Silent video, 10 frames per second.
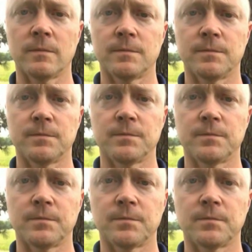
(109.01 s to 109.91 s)

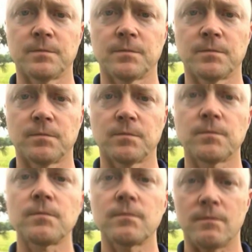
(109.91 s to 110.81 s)

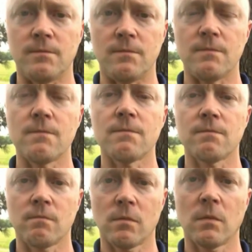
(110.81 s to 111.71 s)

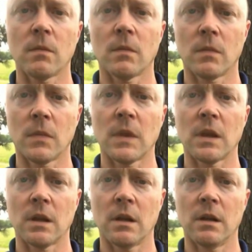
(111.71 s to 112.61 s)

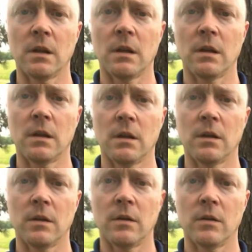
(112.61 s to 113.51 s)

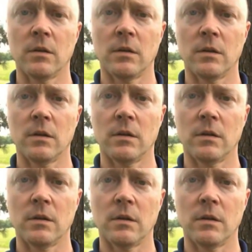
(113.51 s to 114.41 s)

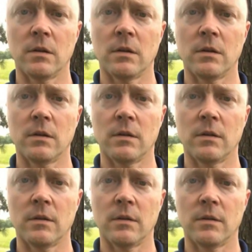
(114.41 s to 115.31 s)

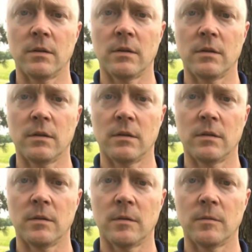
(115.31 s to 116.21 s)

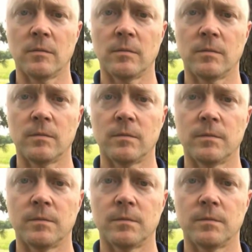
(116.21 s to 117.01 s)
(silent)